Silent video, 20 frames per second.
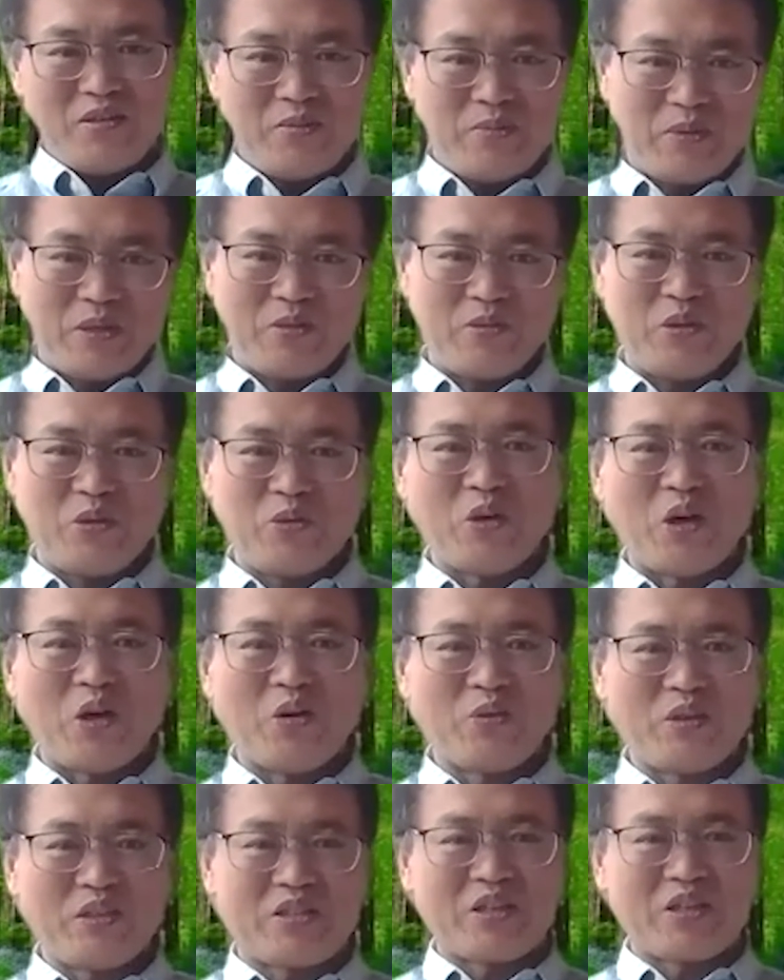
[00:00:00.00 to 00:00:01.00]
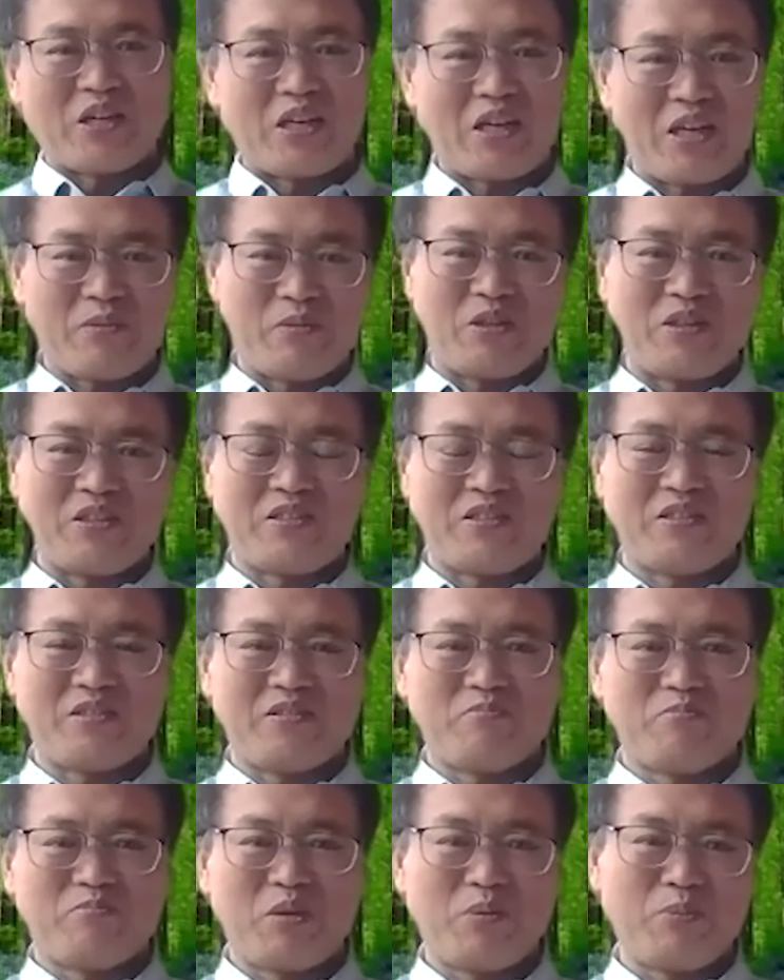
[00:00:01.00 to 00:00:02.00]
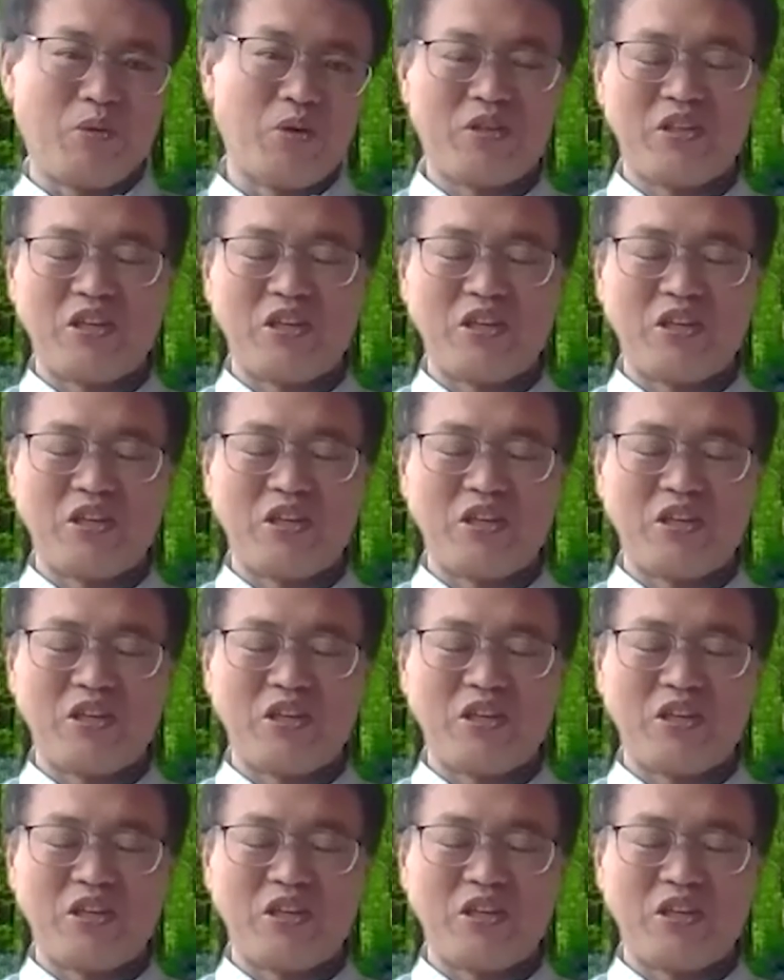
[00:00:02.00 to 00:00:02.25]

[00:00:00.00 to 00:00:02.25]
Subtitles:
probably you always talk about people are